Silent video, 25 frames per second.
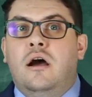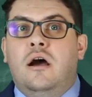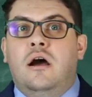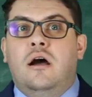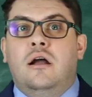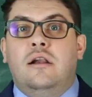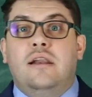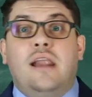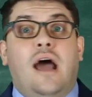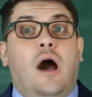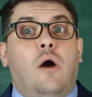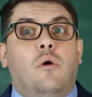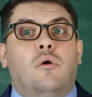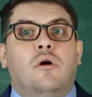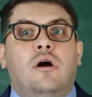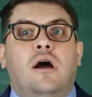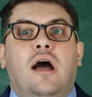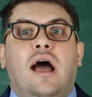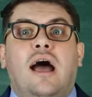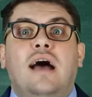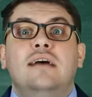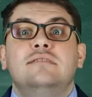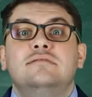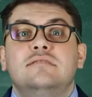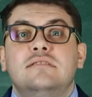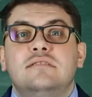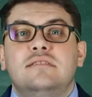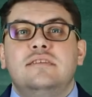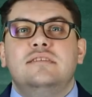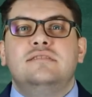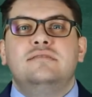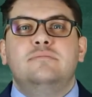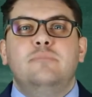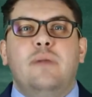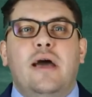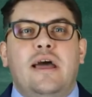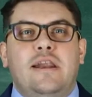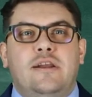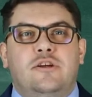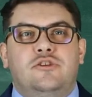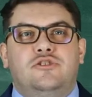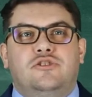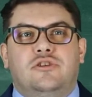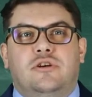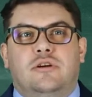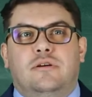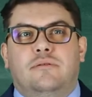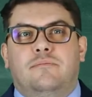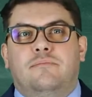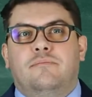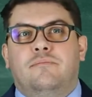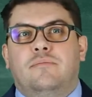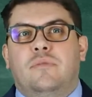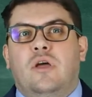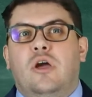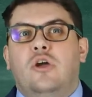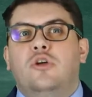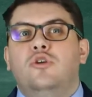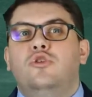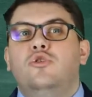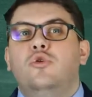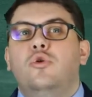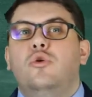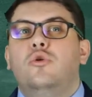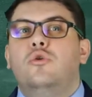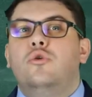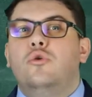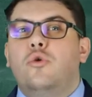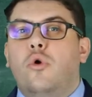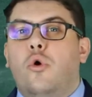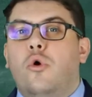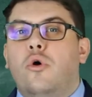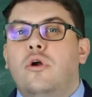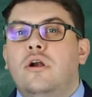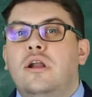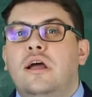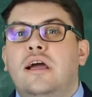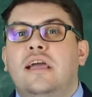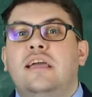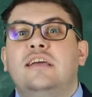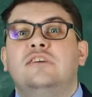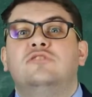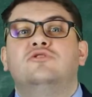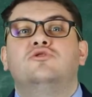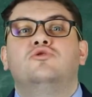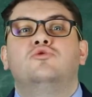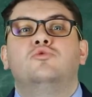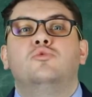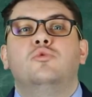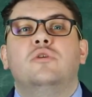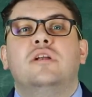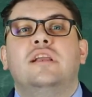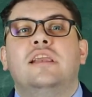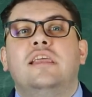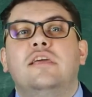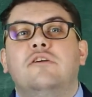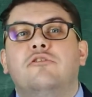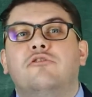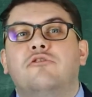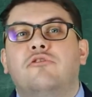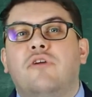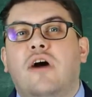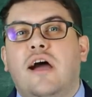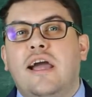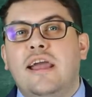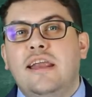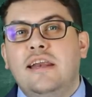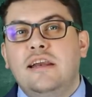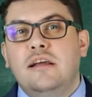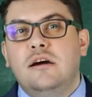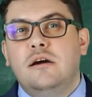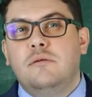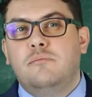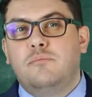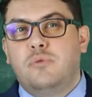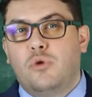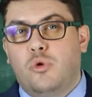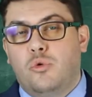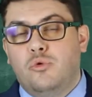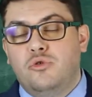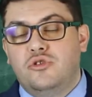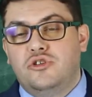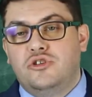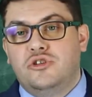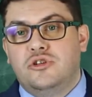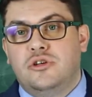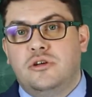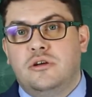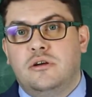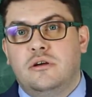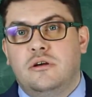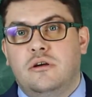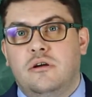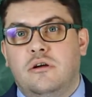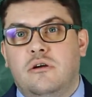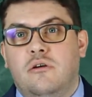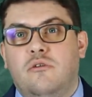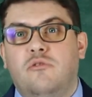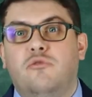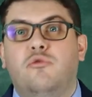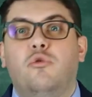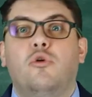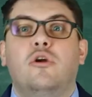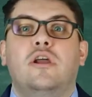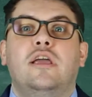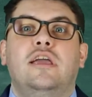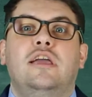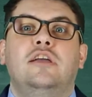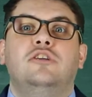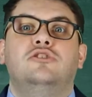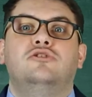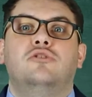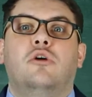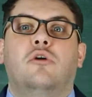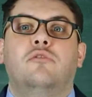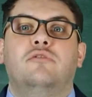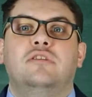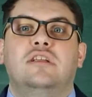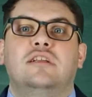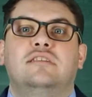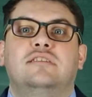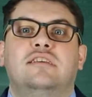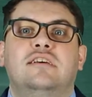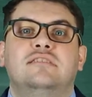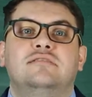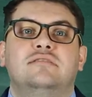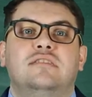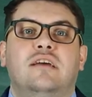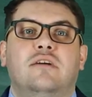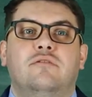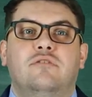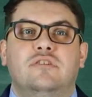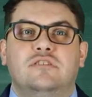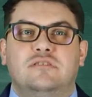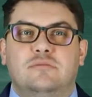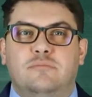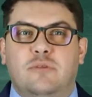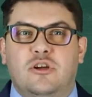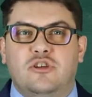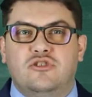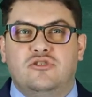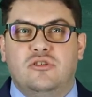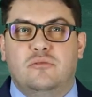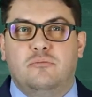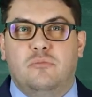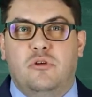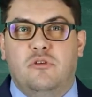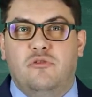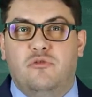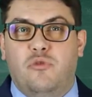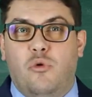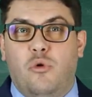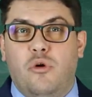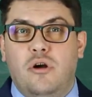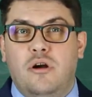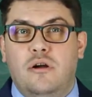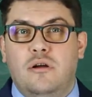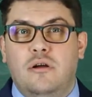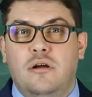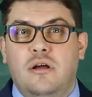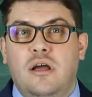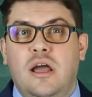Now, as a test manager, your role is to define the approach for each of the test levels mentioned before,